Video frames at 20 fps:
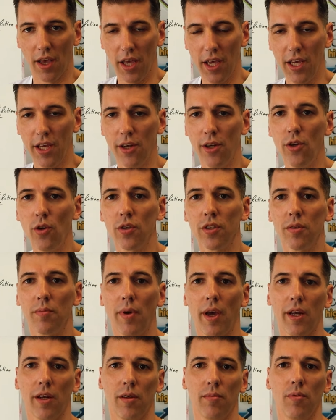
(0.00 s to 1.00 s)
into the
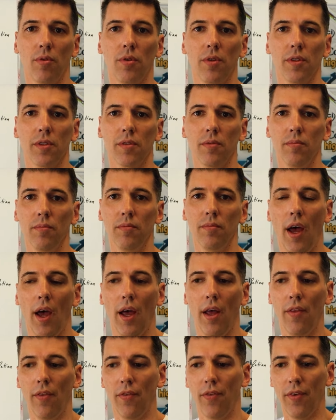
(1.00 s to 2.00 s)
metabolism,
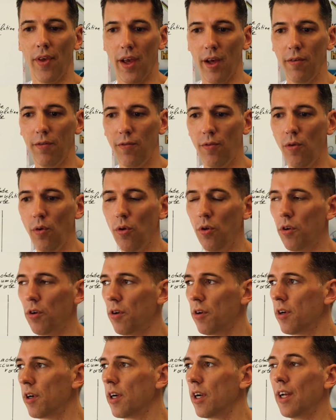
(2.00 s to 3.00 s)
and
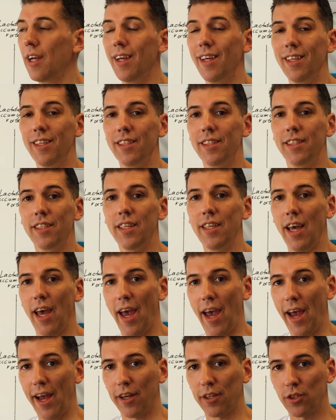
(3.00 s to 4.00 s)
therefore
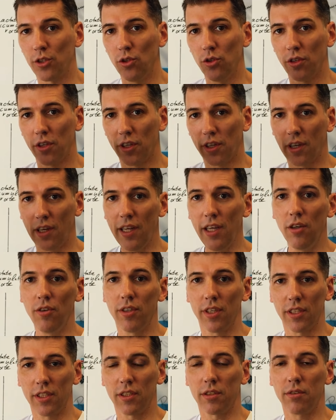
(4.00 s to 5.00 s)
the actual
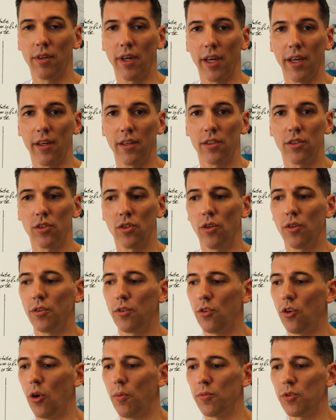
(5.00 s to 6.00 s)
clearance rate, so
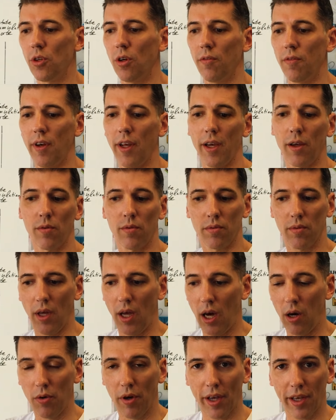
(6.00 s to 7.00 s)
in terms of like
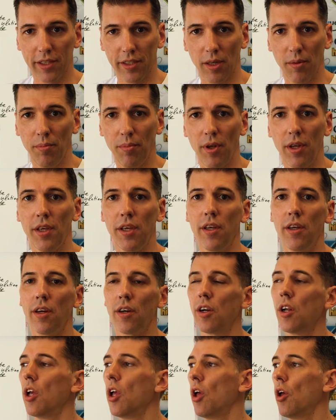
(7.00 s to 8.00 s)
our example
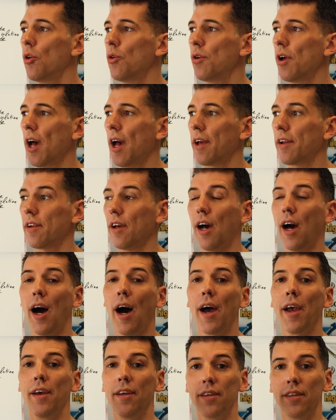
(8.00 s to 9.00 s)
here, you had a
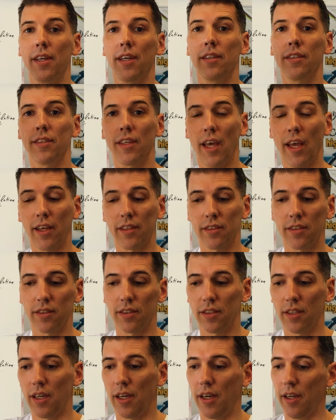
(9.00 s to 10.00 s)
high intense
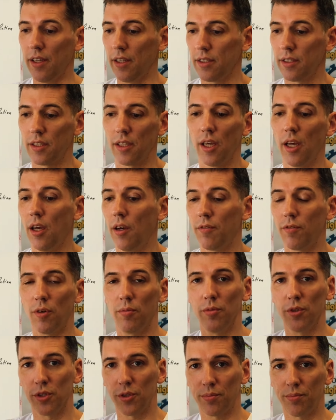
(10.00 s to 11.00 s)
exercise
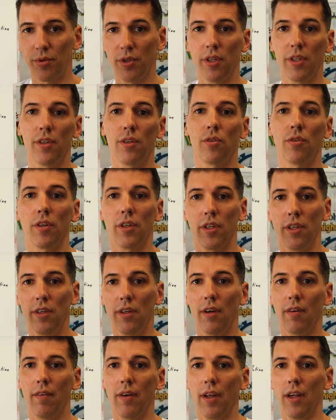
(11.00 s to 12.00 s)
from a sprint or an
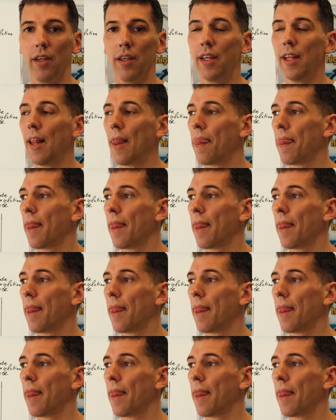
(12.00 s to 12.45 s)
interval,